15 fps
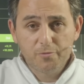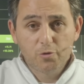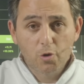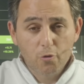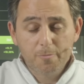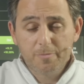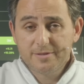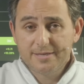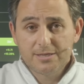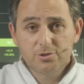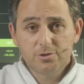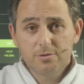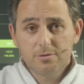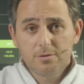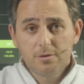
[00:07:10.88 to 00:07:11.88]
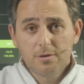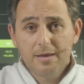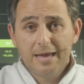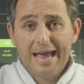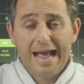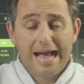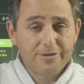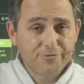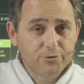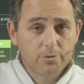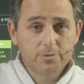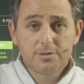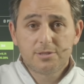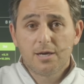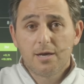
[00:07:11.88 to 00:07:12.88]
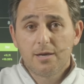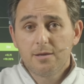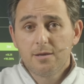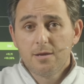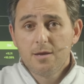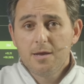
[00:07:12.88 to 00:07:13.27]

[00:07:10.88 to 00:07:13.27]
potential, has grown a ton,